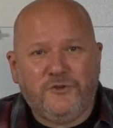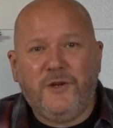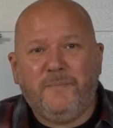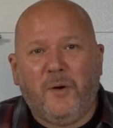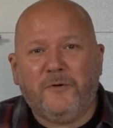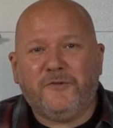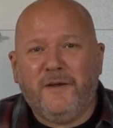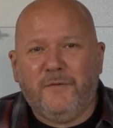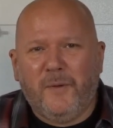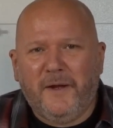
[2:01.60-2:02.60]
Jeep parts
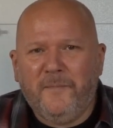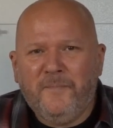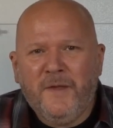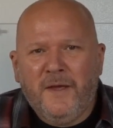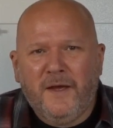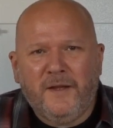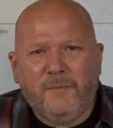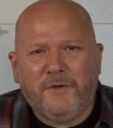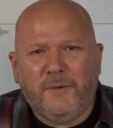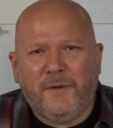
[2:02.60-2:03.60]
giveaway, and then
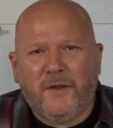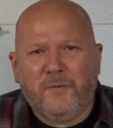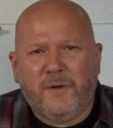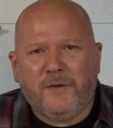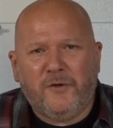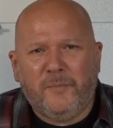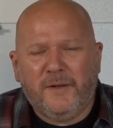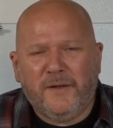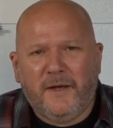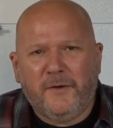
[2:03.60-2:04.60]
we'll do another one a little
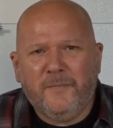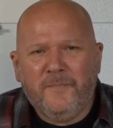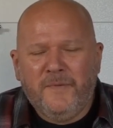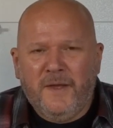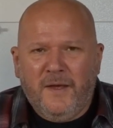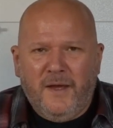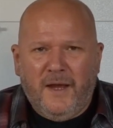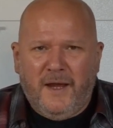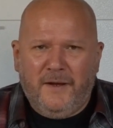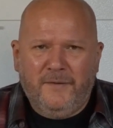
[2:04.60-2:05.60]
bit later.
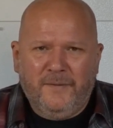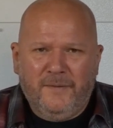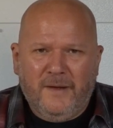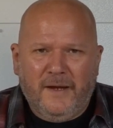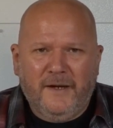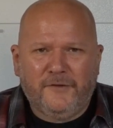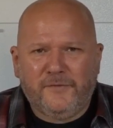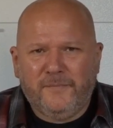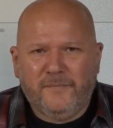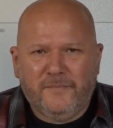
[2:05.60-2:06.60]
And I
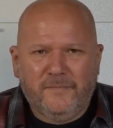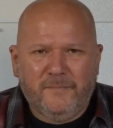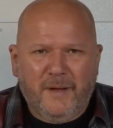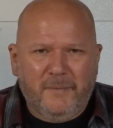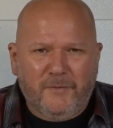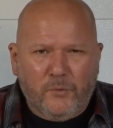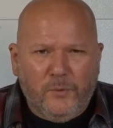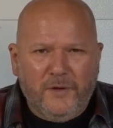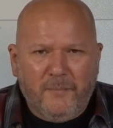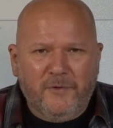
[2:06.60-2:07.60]
guess maybe
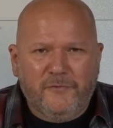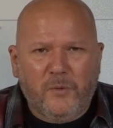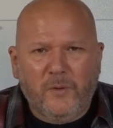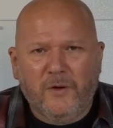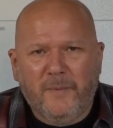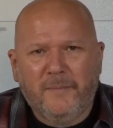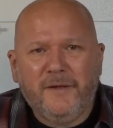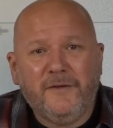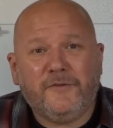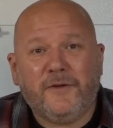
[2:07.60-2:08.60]
rule number 4, or maybe
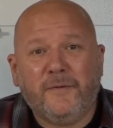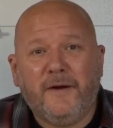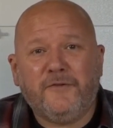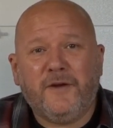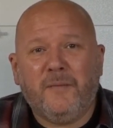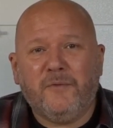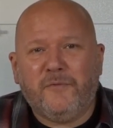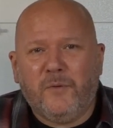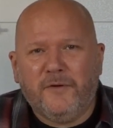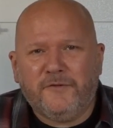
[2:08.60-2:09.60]
consideration number
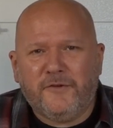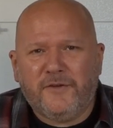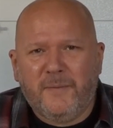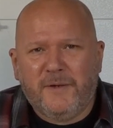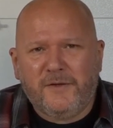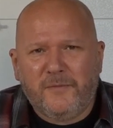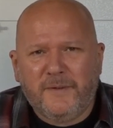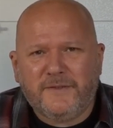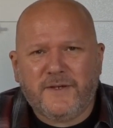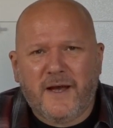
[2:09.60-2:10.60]
4, is just give me a little
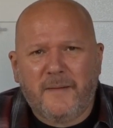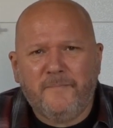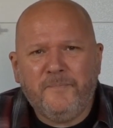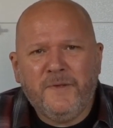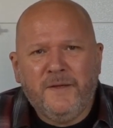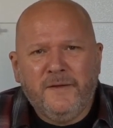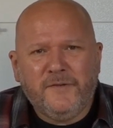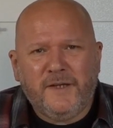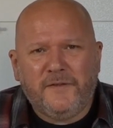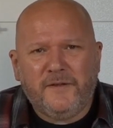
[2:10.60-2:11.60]
bit of time
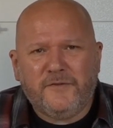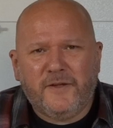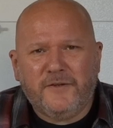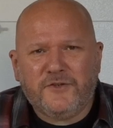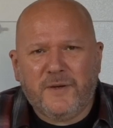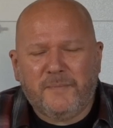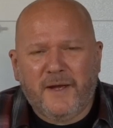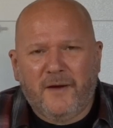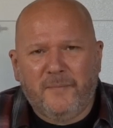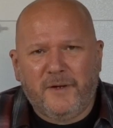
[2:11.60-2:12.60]
to get these things shipped out.